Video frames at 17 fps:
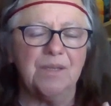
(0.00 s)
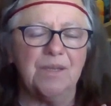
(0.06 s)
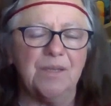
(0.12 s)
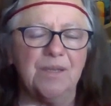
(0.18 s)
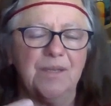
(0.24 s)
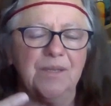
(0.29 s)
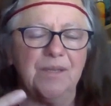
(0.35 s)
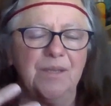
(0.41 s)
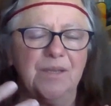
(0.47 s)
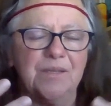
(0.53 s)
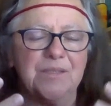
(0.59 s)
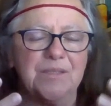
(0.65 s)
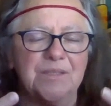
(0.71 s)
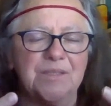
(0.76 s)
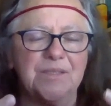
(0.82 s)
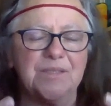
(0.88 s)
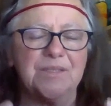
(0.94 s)
And that is
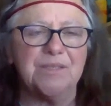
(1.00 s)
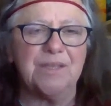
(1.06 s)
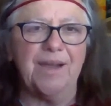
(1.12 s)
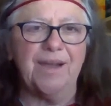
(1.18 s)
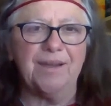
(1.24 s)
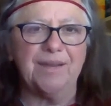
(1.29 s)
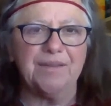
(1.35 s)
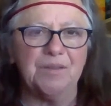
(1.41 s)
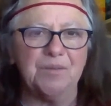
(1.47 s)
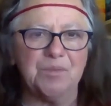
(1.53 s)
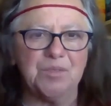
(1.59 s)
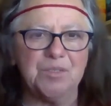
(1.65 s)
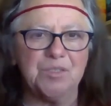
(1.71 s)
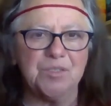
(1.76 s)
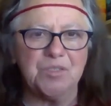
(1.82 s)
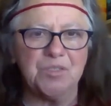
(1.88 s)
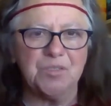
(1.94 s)
exactly
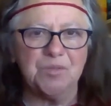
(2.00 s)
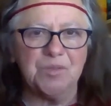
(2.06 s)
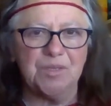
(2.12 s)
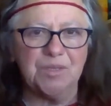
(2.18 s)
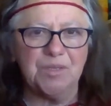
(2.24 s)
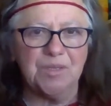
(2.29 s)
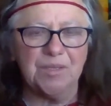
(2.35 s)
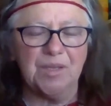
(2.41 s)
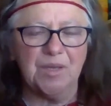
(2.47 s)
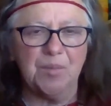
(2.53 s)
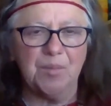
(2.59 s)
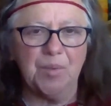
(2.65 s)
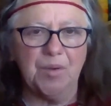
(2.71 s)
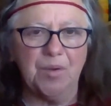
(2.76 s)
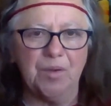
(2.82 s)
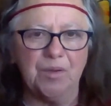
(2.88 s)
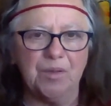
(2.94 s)
what you're doing in that
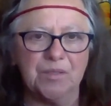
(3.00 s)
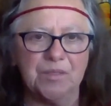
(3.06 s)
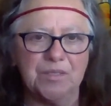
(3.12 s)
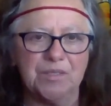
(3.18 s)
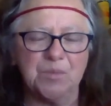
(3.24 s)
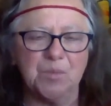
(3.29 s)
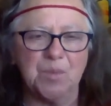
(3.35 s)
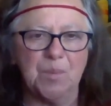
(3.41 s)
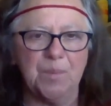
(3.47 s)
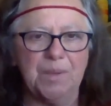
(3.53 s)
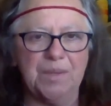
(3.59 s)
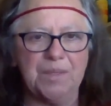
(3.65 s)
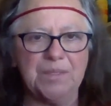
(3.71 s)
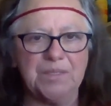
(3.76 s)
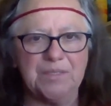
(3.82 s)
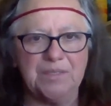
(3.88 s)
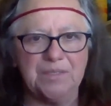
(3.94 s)
pause. That's what
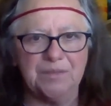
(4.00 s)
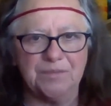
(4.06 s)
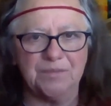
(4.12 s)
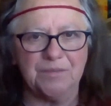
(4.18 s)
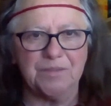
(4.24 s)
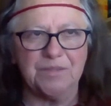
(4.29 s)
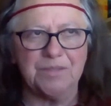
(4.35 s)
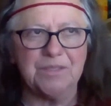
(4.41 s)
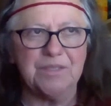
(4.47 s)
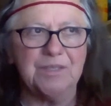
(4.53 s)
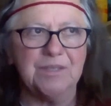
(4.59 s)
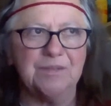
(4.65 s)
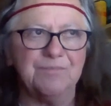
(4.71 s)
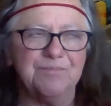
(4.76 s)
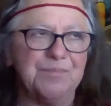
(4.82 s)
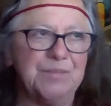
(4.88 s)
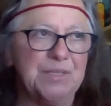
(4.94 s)
makes it different
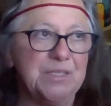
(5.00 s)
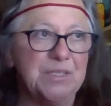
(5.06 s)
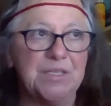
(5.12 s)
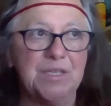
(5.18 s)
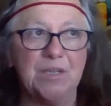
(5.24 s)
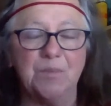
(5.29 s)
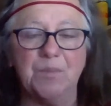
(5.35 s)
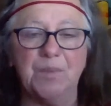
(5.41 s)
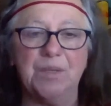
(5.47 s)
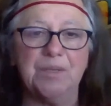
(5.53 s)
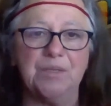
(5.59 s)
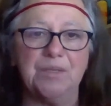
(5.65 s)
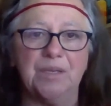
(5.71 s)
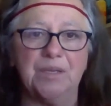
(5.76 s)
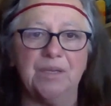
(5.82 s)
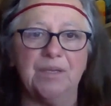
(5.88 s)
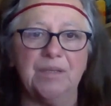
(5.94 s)
than, say, a
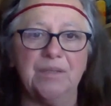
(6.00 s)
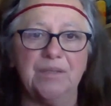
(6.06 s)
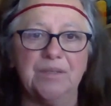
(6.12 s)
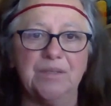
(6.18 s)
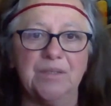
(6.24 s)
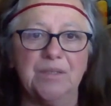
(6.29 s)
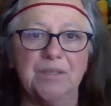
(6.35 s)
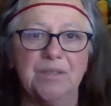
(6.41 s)
mundane,